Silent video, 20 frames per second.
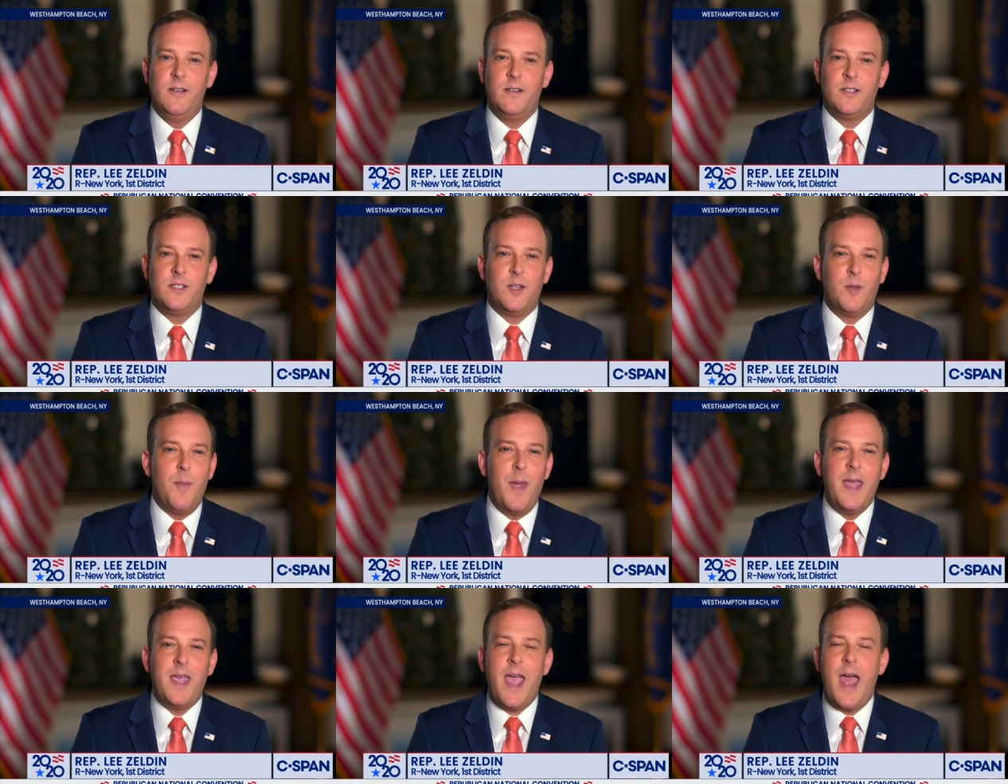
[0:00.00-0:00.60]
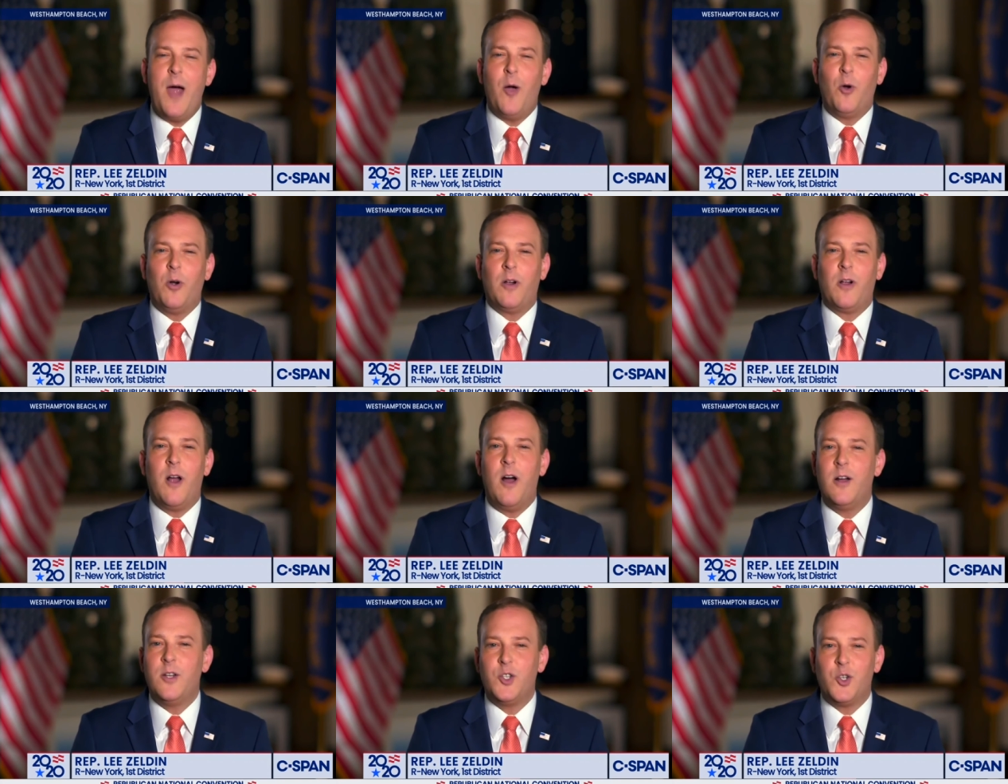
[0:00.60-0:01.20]
to make our
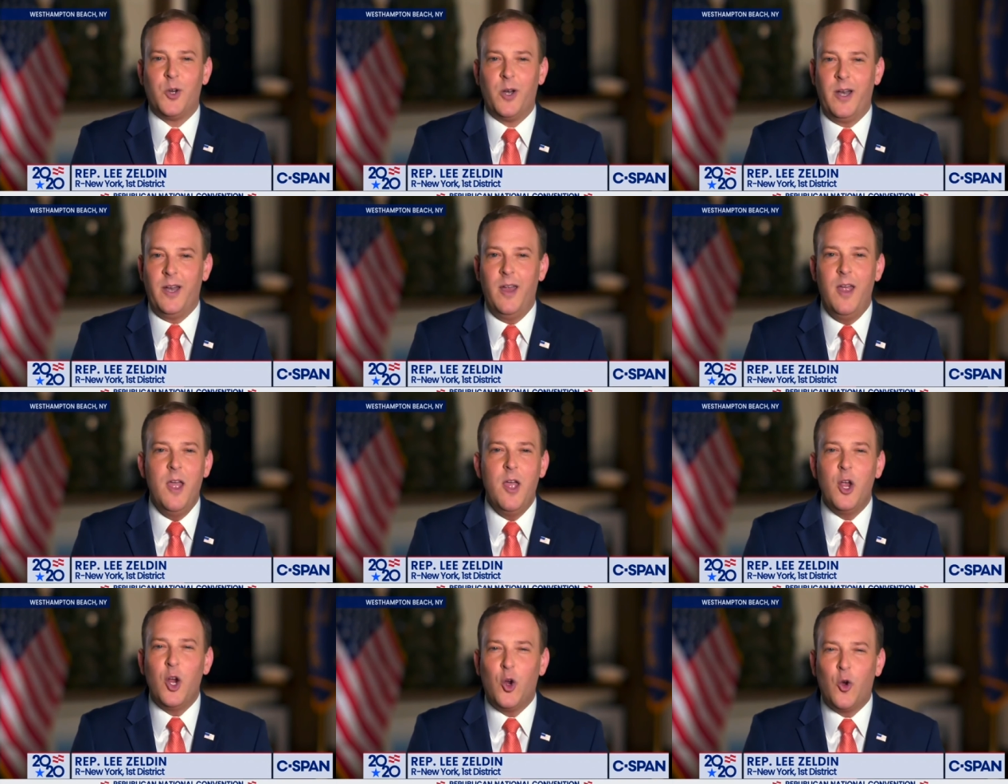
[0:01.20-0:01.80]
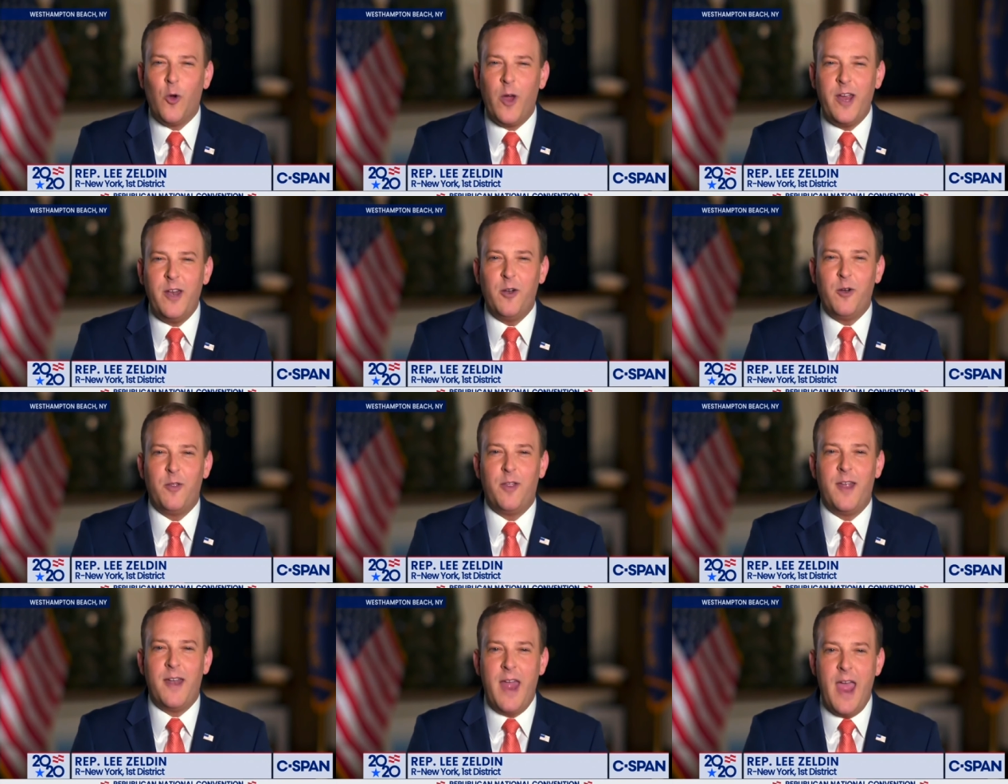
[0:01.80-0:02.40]
country
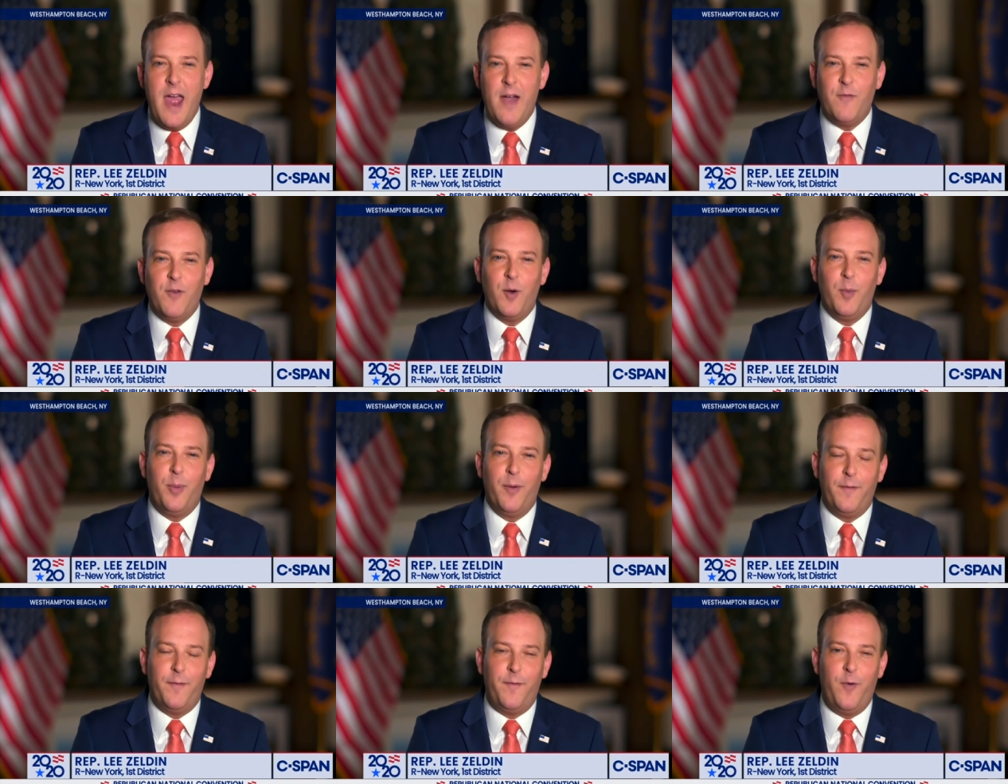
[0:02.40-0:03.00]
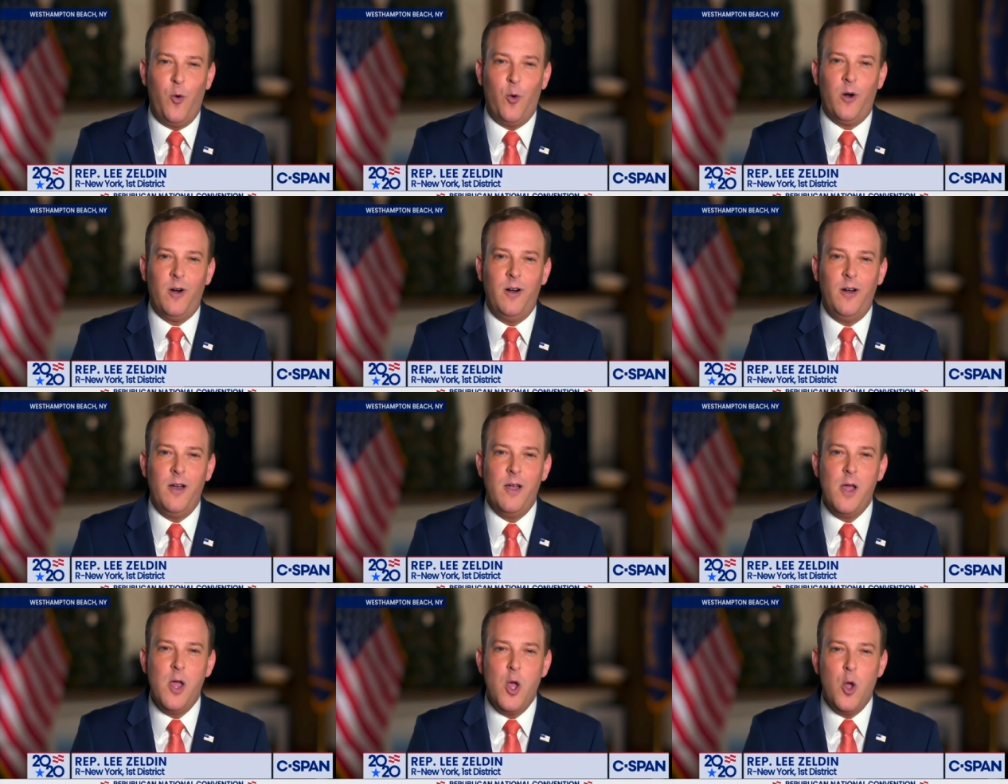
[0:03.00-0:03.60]
greater than ever
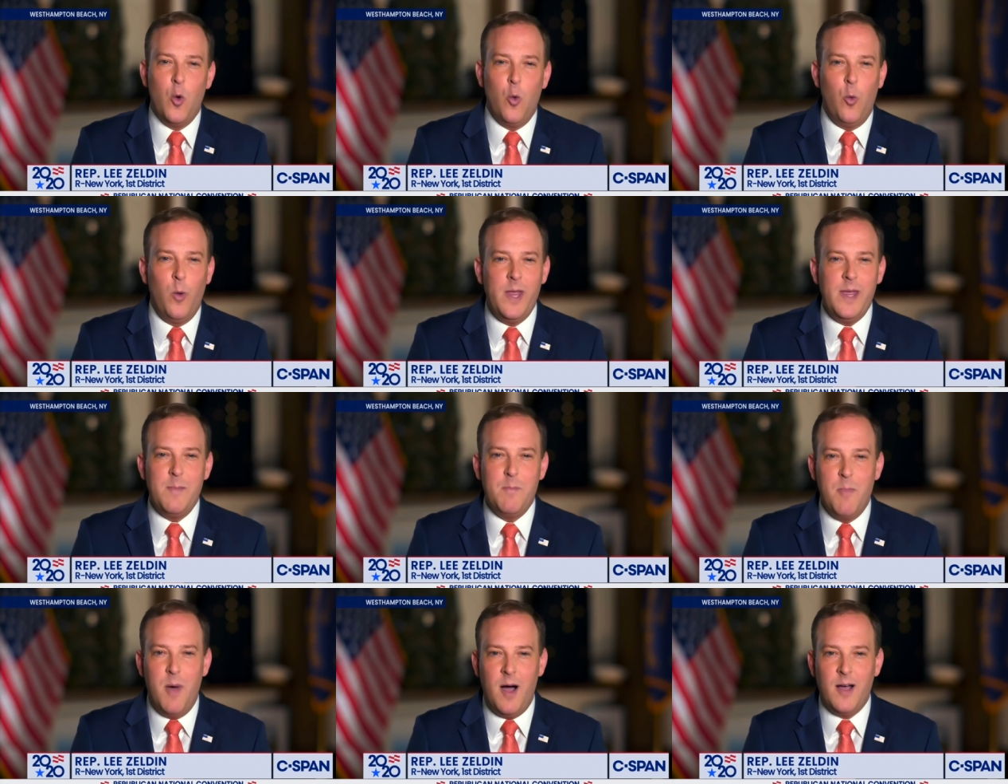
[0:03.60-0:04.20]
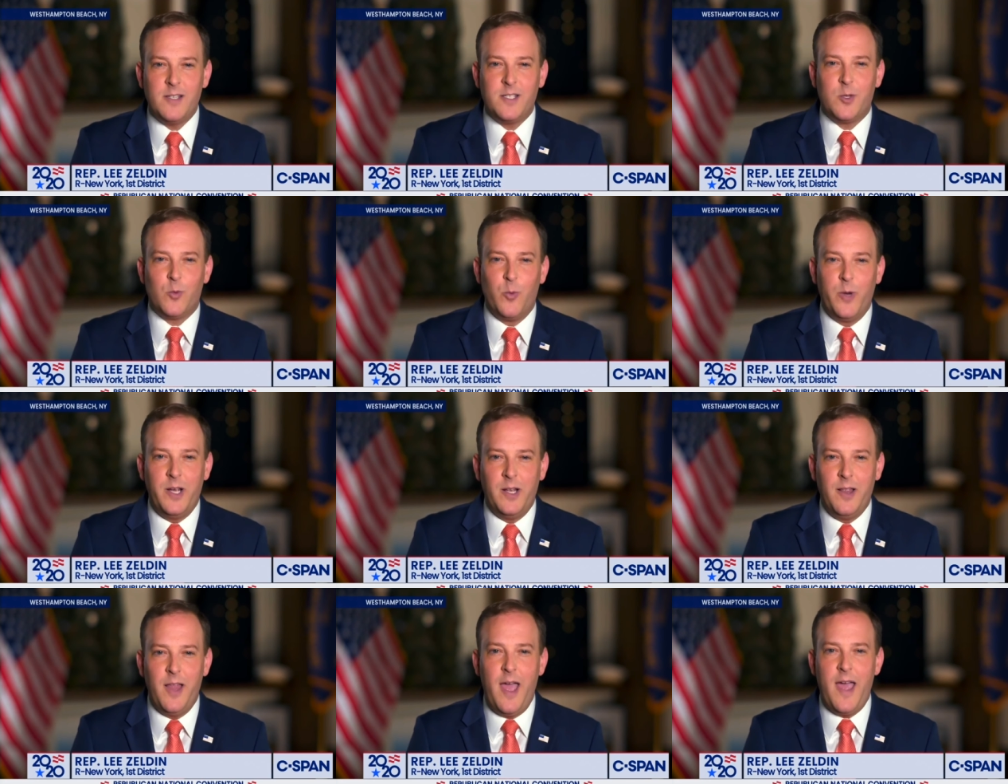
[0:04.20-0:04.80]
before, we must
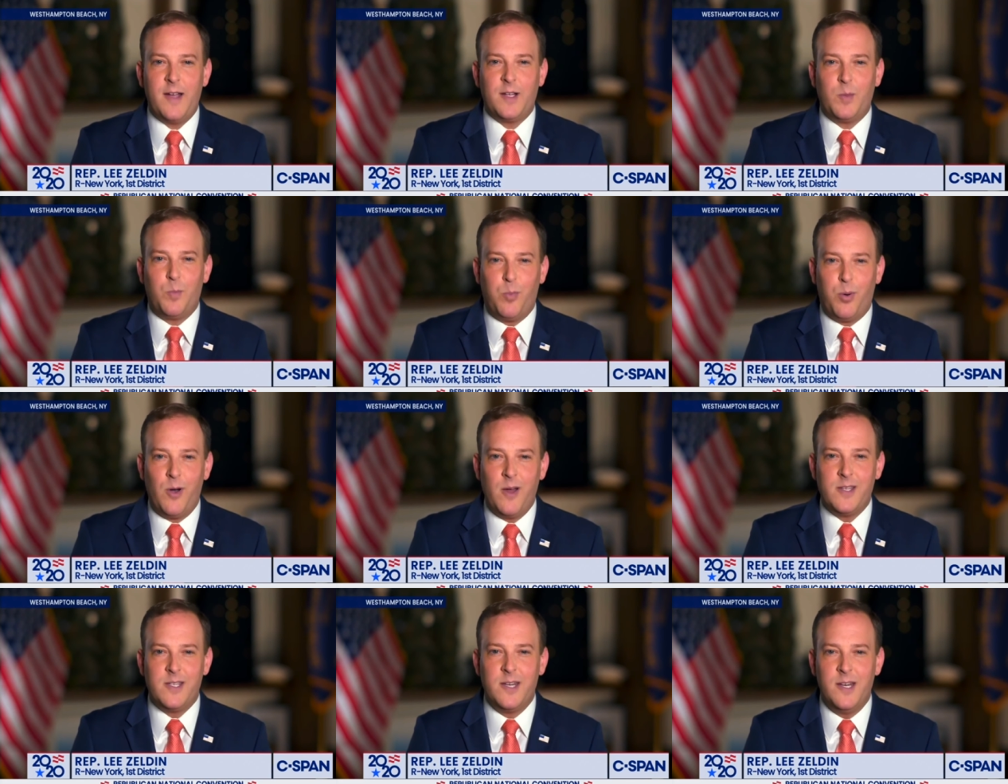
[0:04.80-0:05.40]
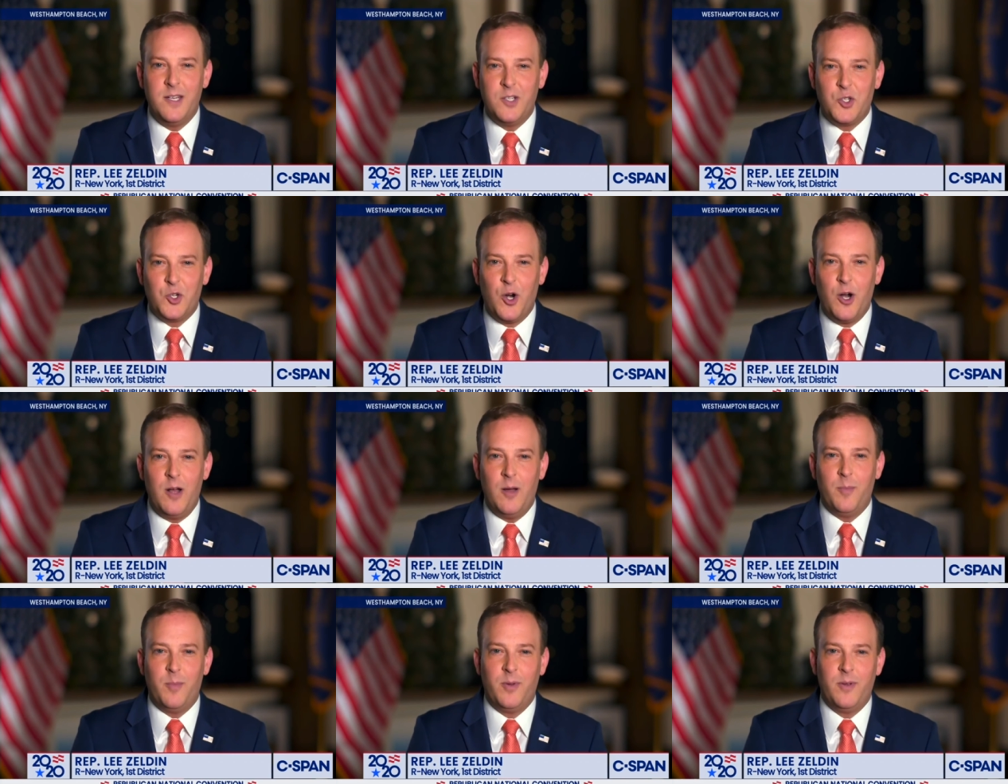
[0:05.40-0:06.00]
reelect President
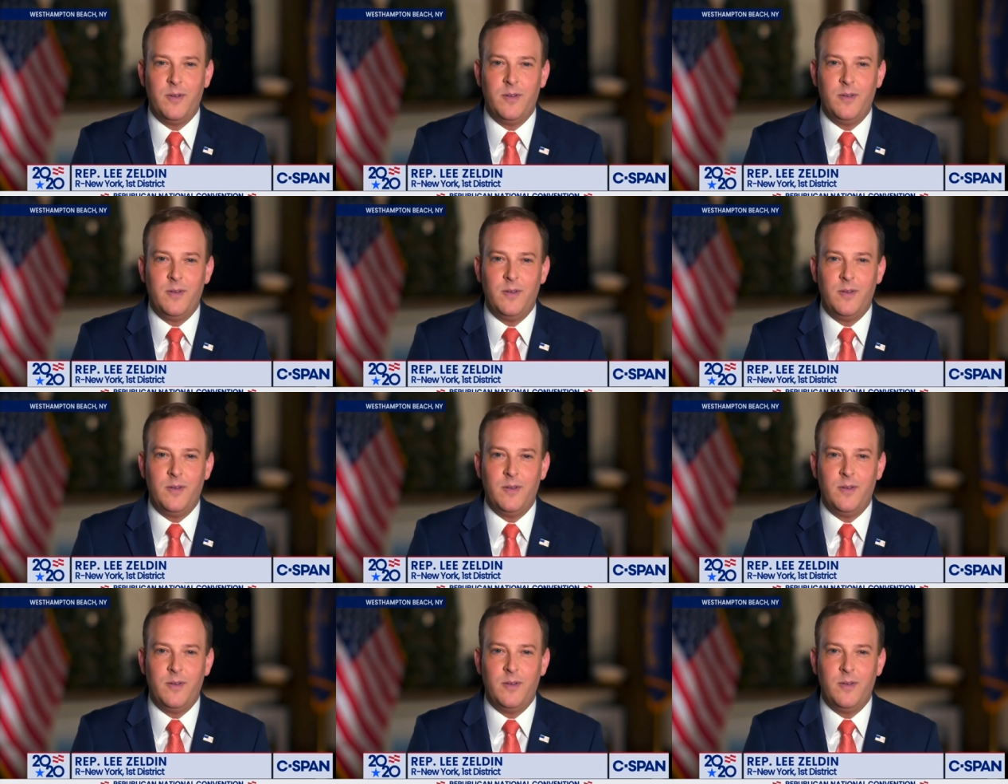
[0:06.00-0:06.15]
Trump.